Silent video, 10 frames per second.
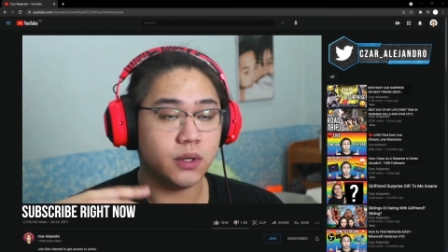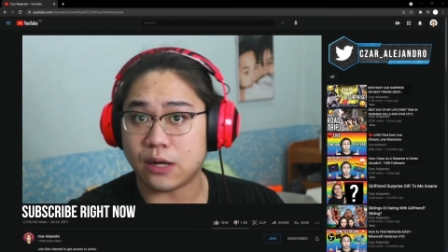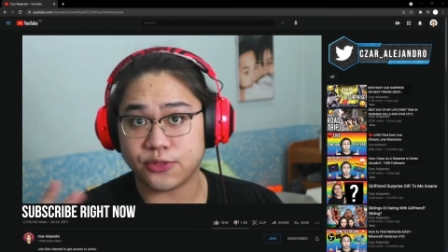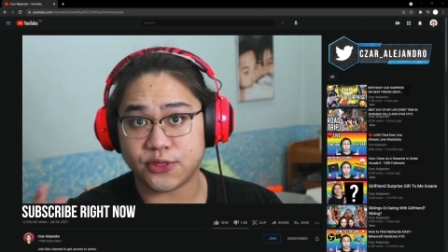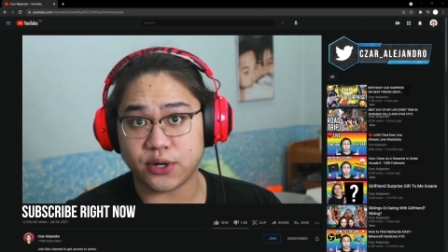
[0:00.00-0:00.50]

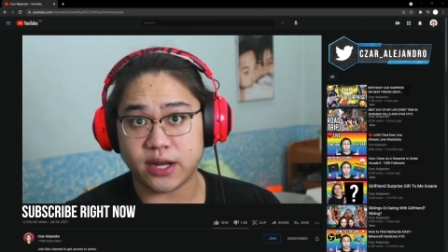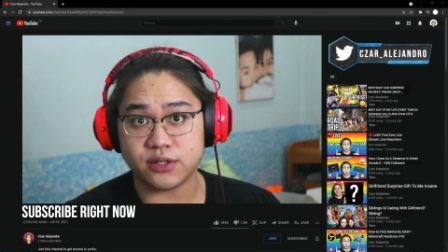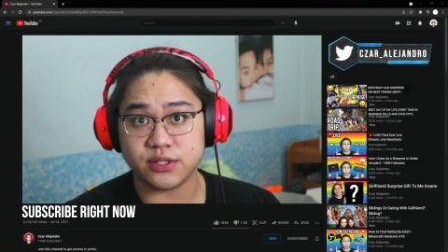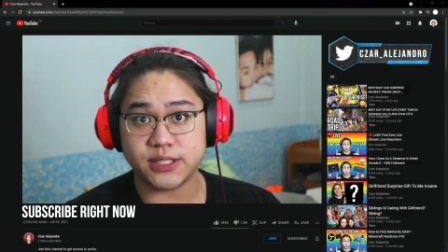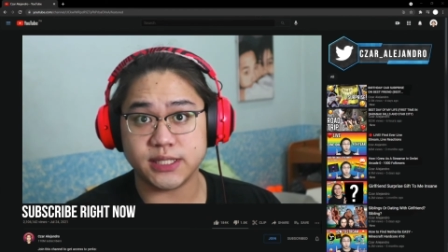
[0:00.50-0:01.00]
Count their
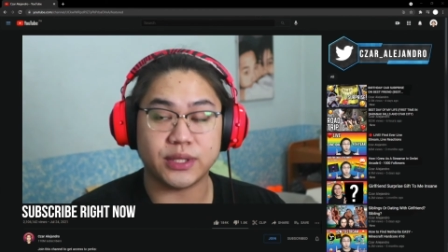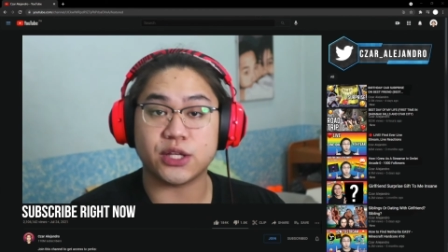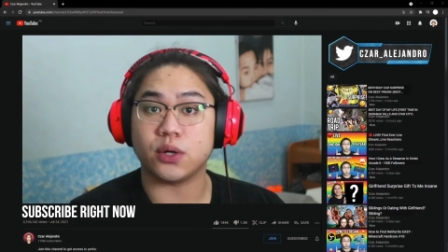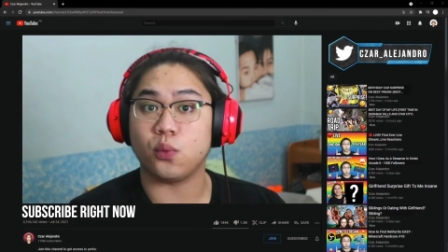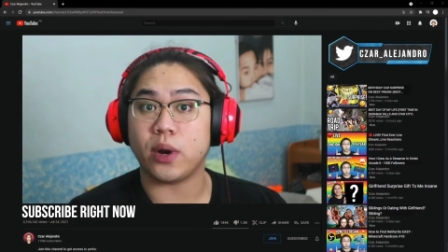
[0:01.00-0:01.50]
energy so that
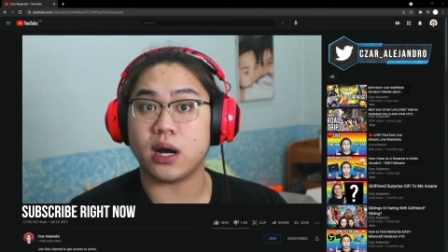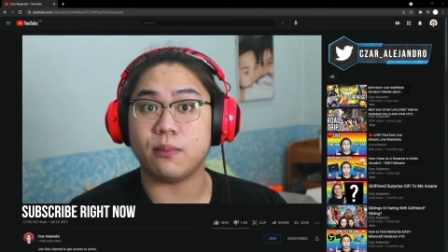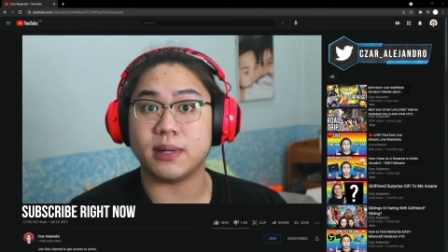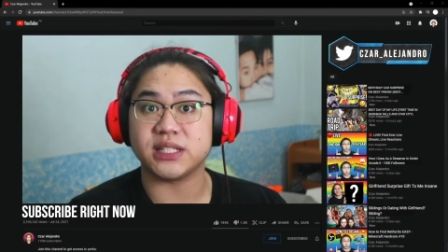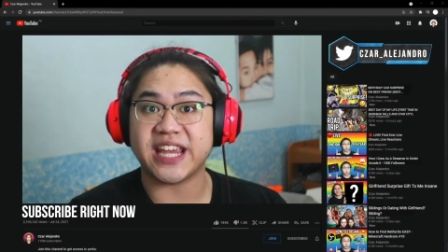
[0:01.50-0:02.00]
you're aware how
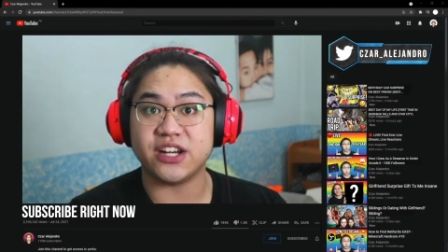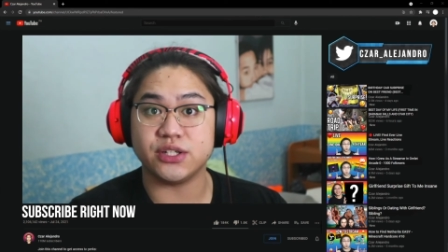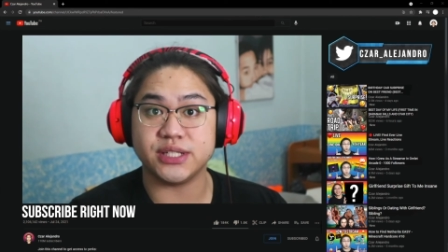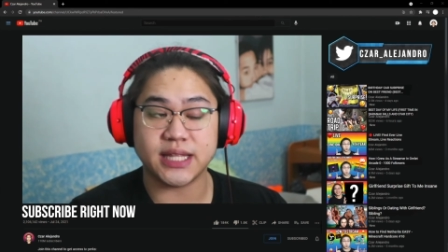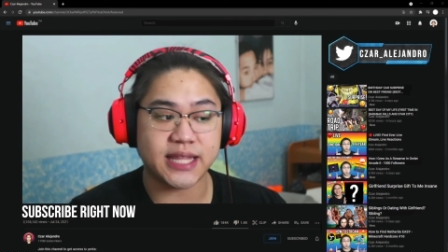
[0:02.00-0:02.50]
much
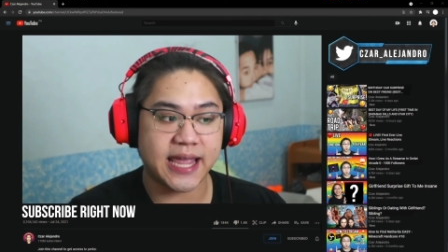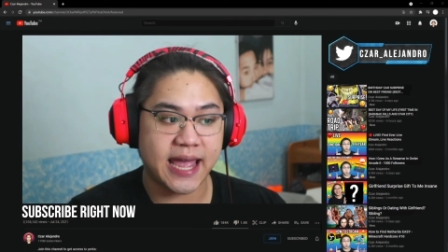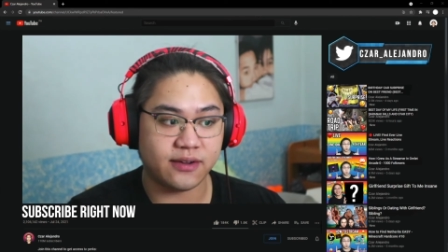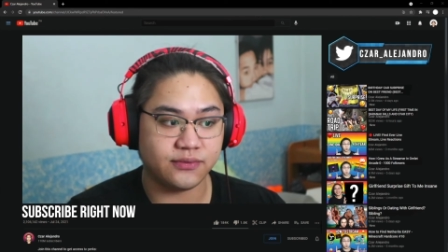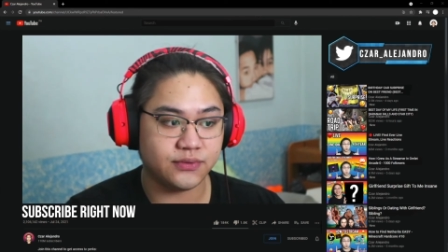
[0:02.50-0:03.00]
energy that they
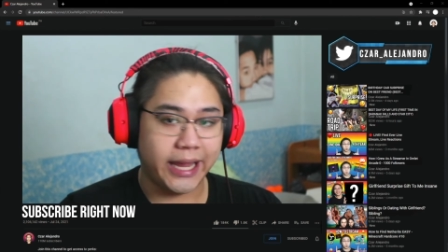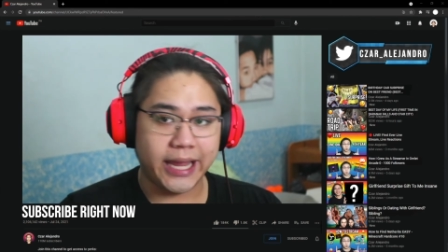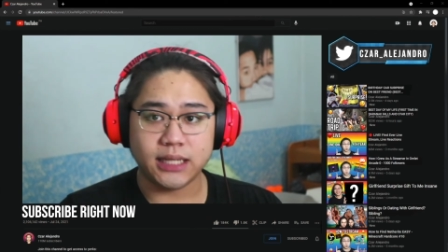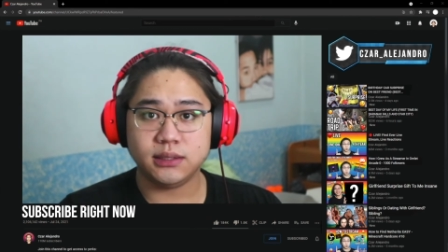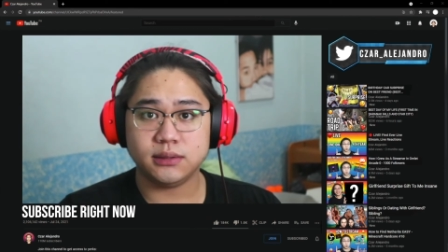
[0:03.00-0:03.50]
have,
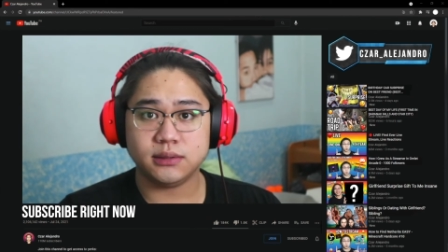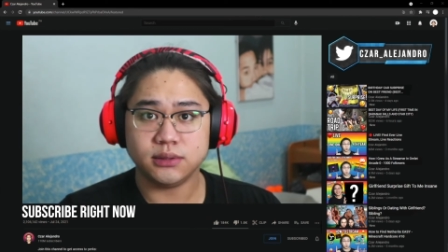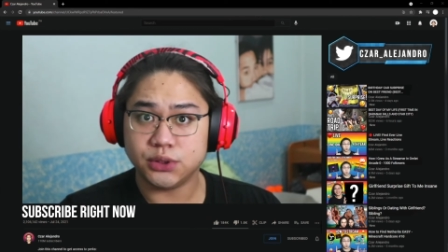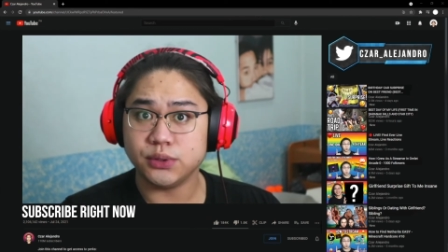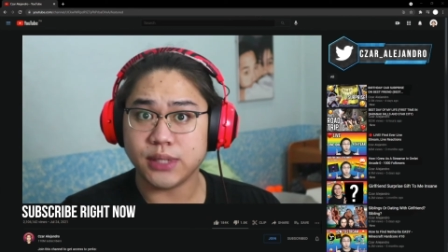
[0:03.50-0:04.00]
and
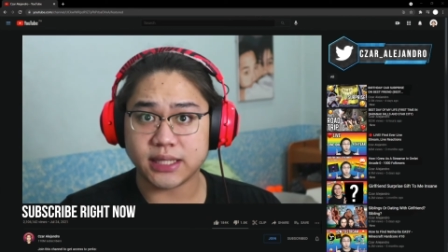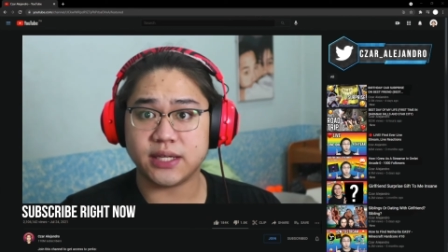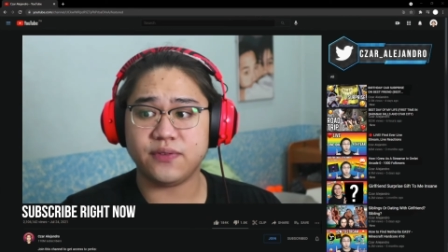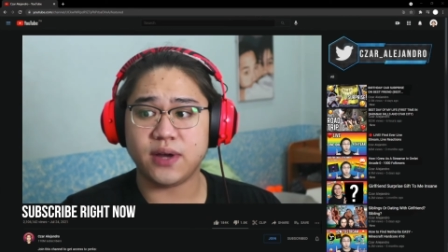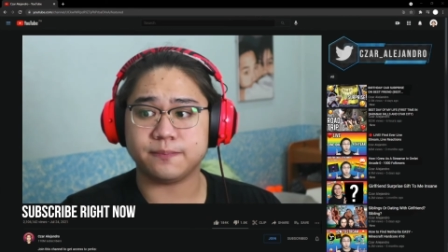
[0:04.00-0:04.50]
do not
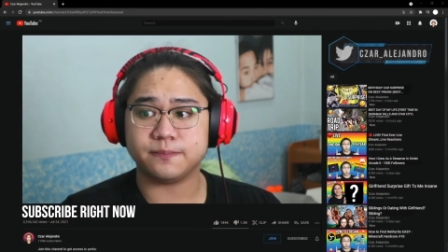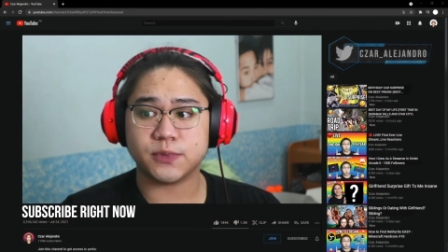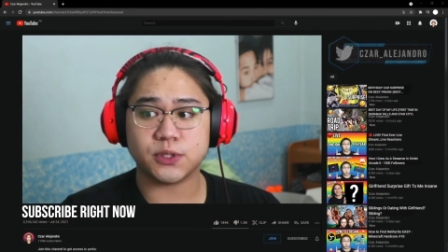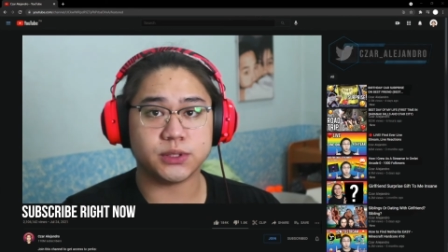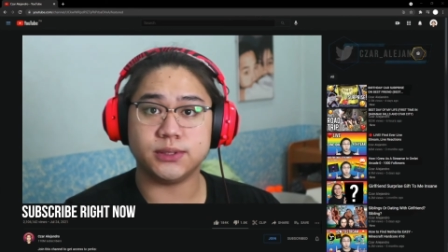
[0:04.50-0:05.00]
give up,
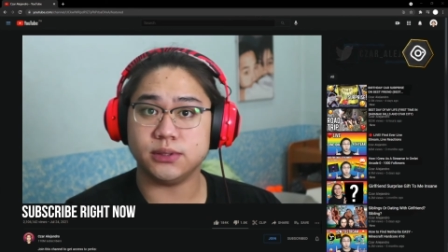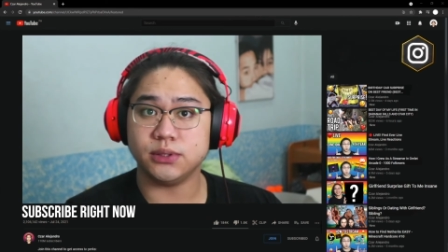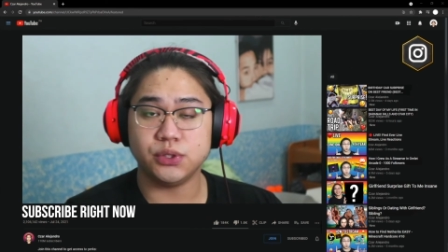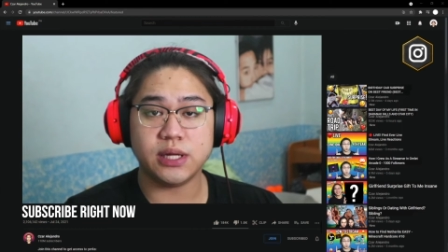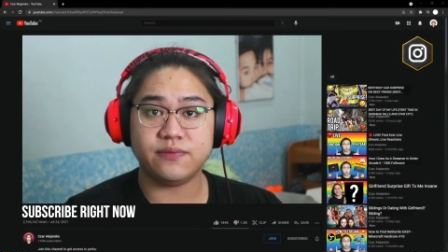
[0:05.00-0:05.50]
because
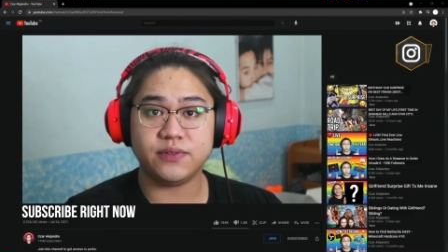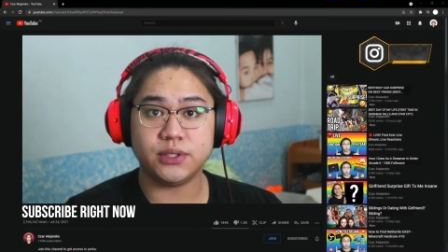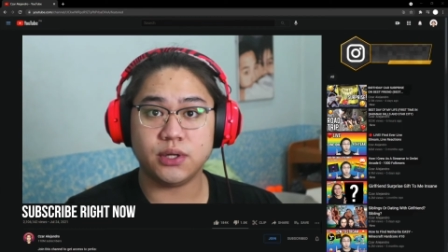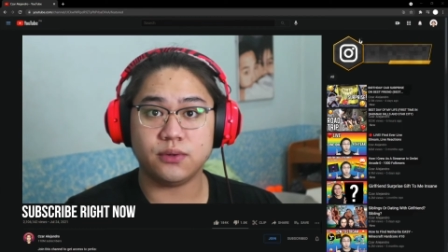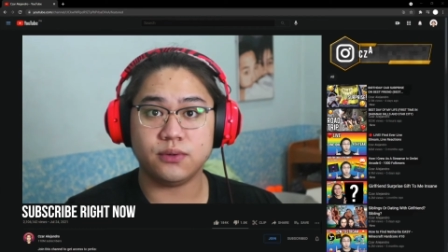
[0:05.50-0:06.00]
you never
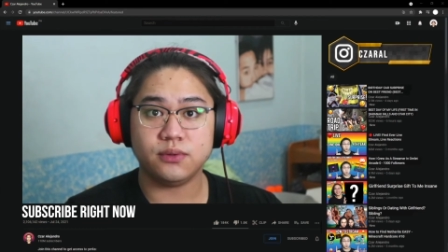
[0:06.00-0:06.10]
know